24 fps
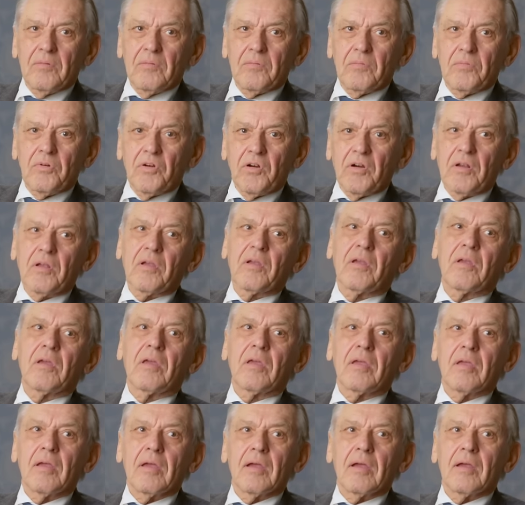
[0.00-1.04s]
work
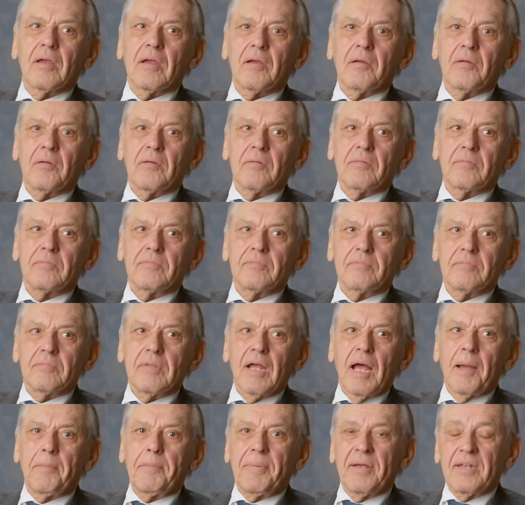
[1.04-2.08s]

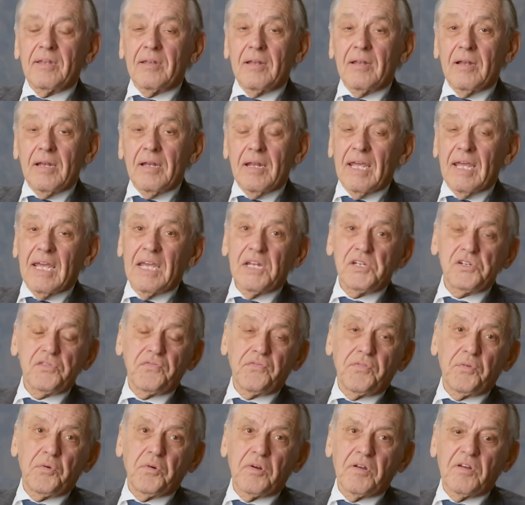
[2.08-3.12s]
up until age
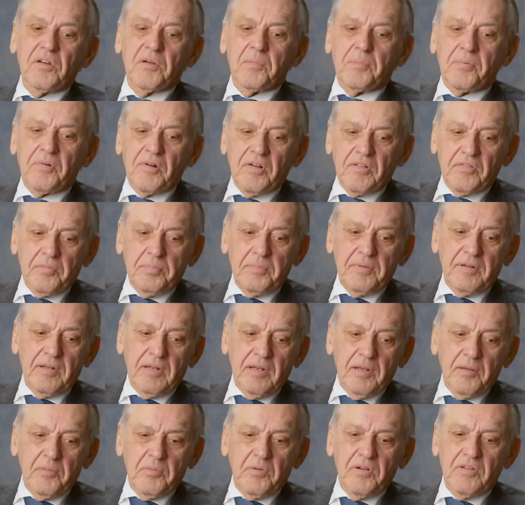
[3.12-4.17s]
40
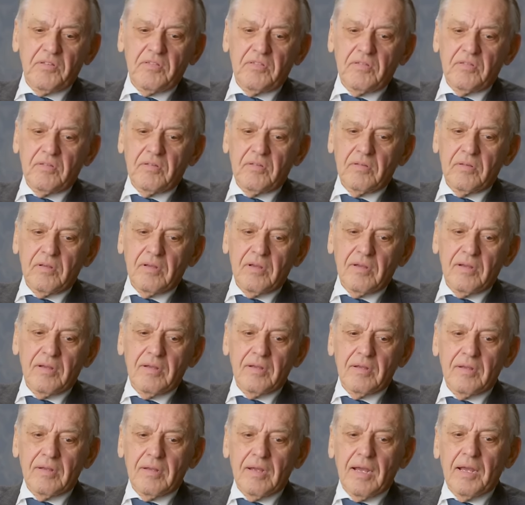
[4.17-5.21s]
approximately was,
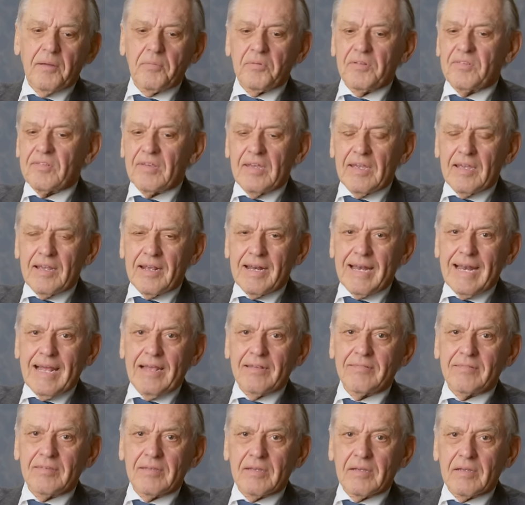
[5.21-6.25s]
I would say, a
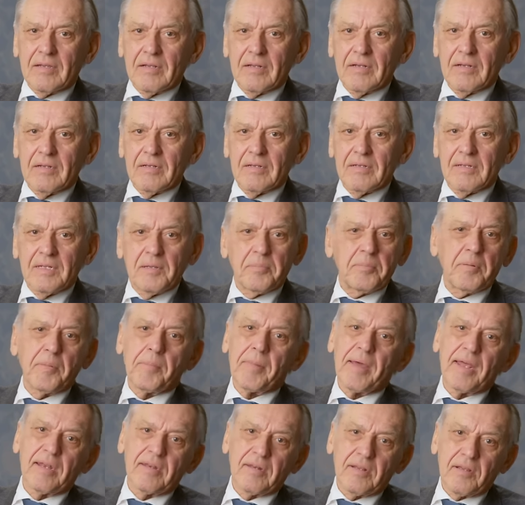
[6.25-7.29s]
classical
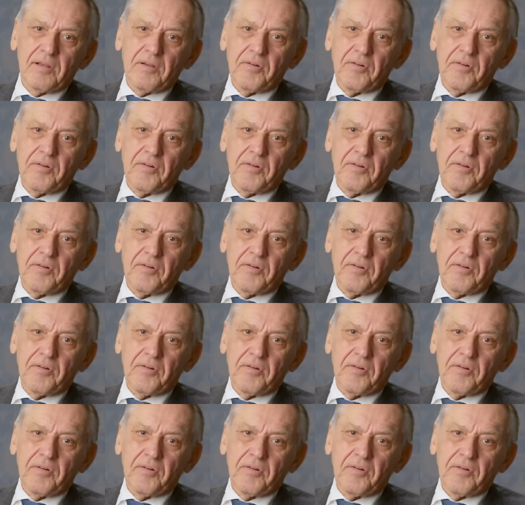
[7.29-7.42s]
diplomatic